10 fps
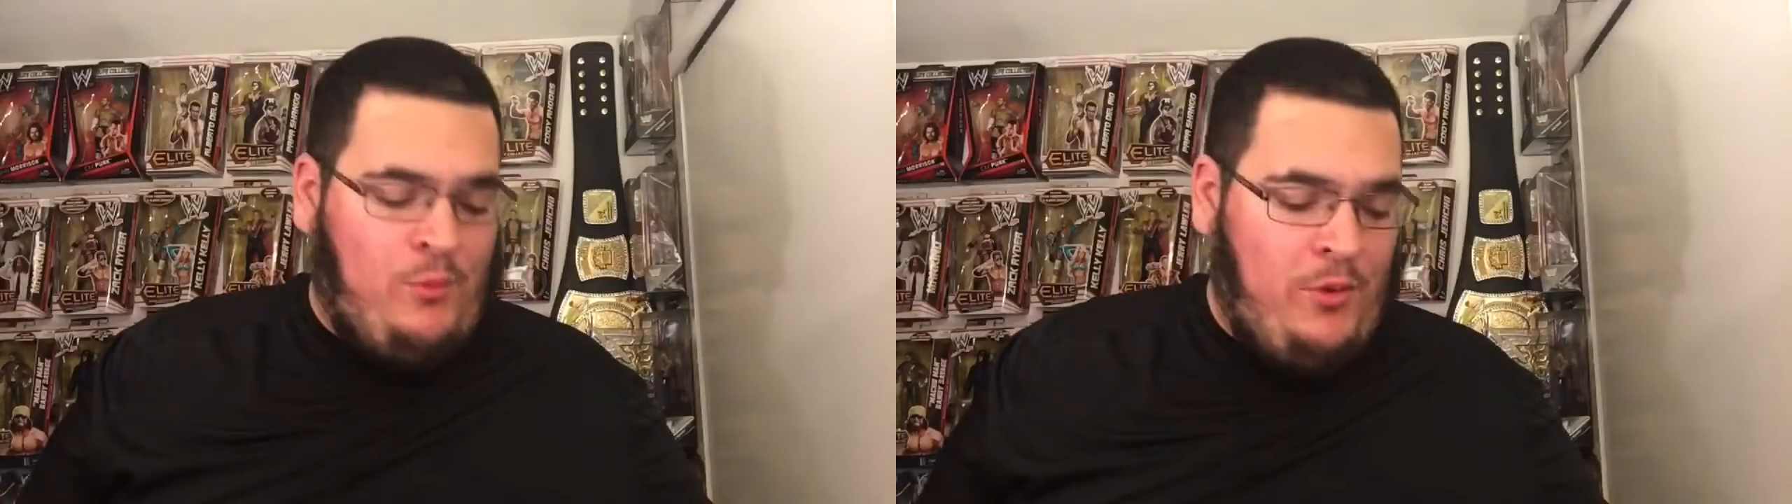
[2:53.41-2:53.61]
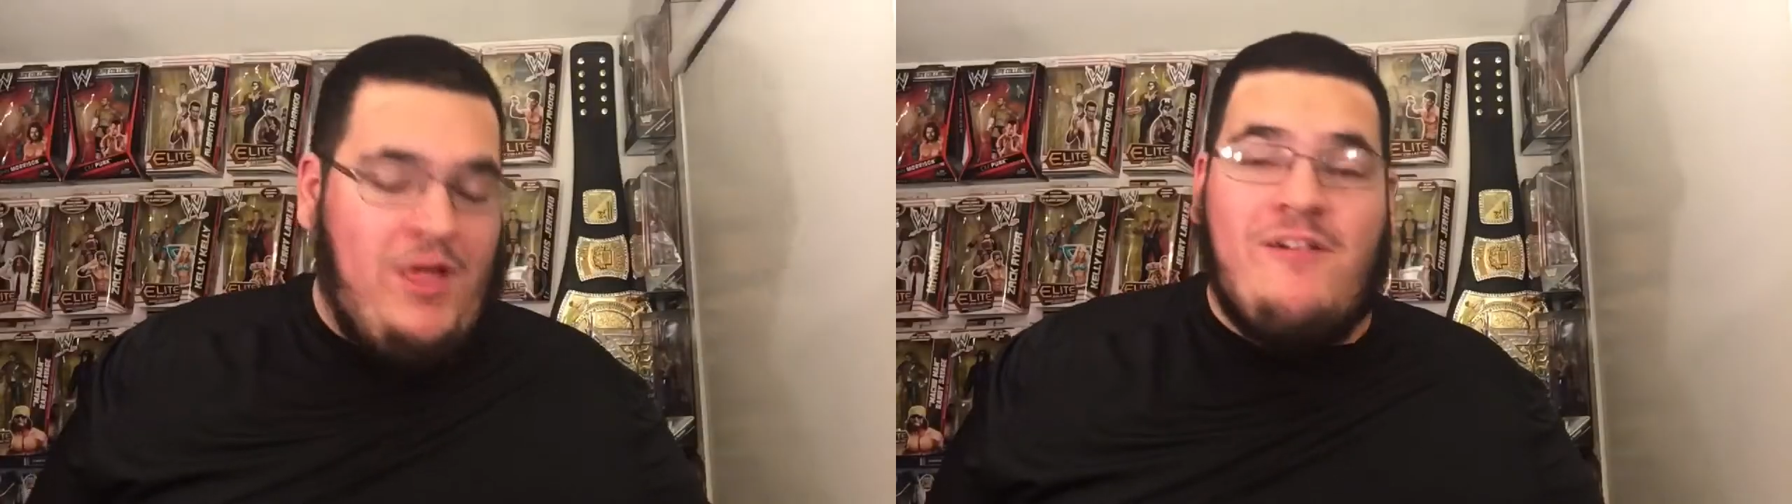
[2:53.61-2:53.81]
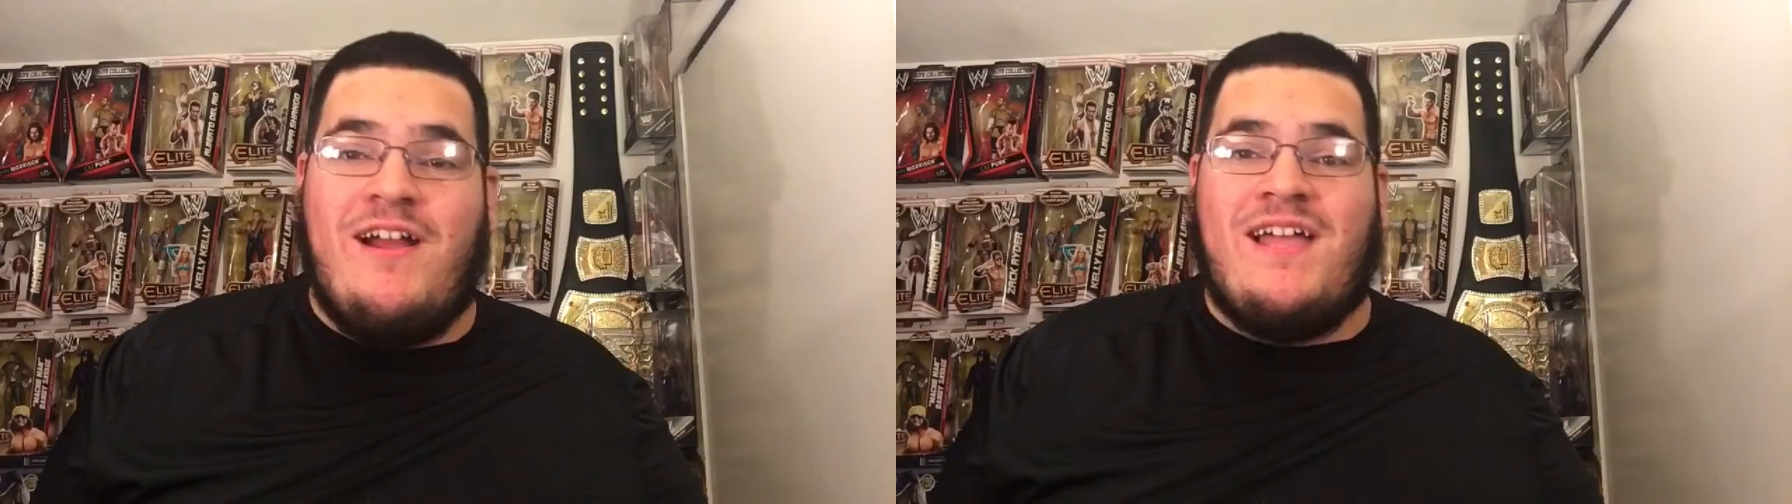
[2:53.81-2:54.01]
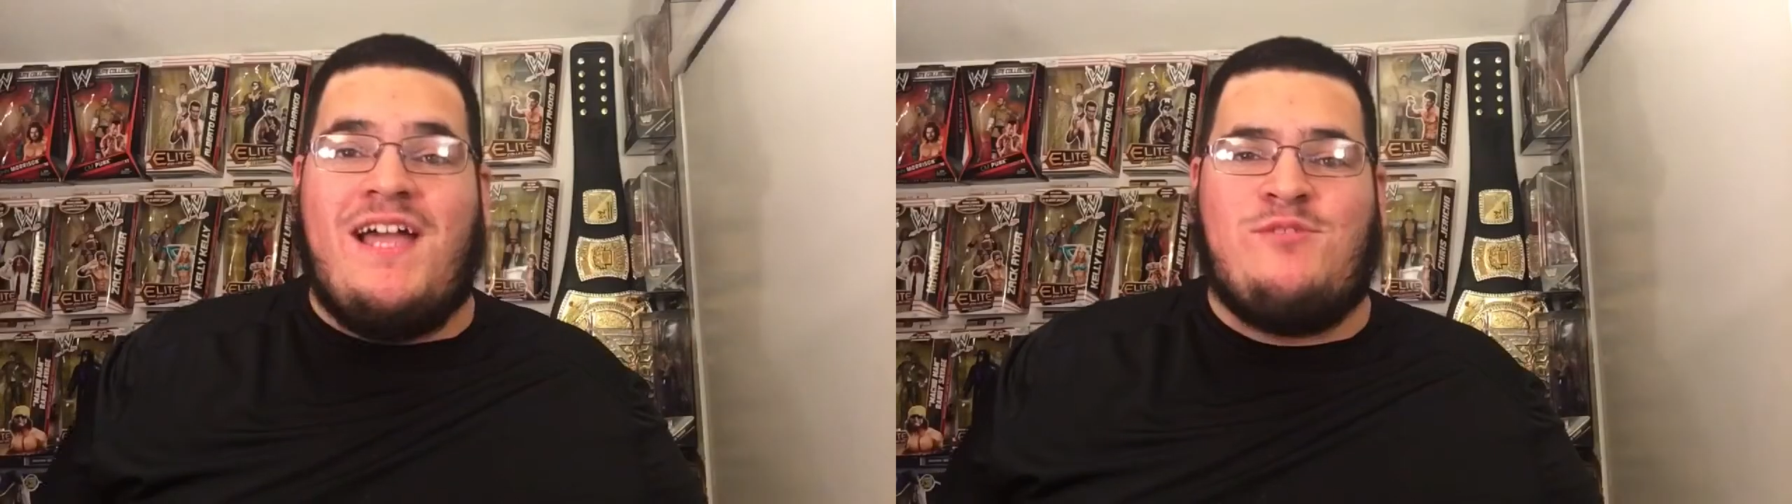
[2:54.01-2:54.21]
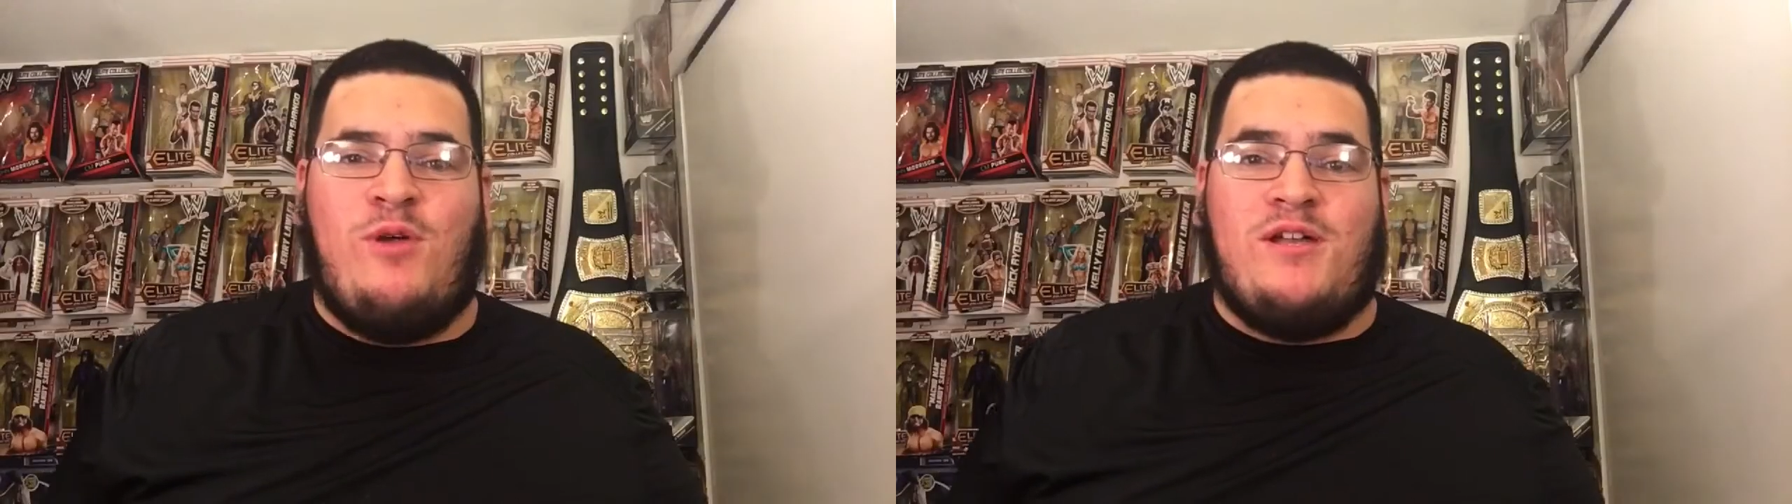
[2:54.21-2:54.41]
Well, all right,
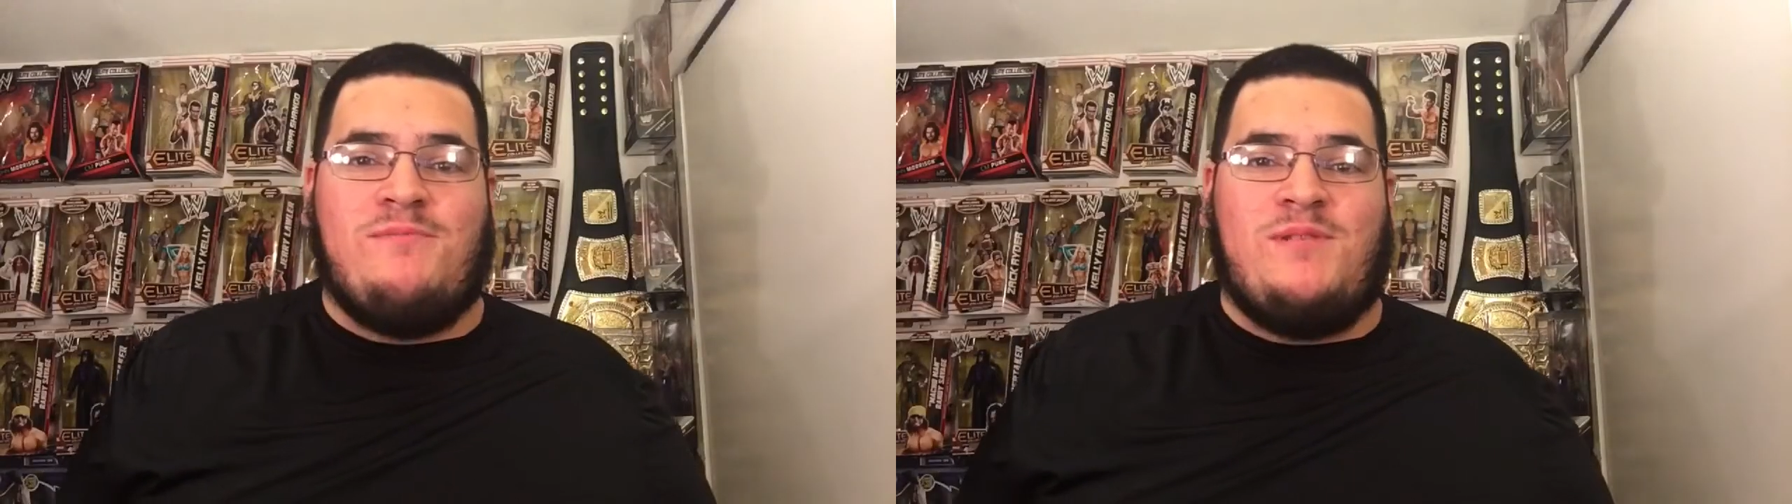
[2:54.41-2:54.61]
guys, welcome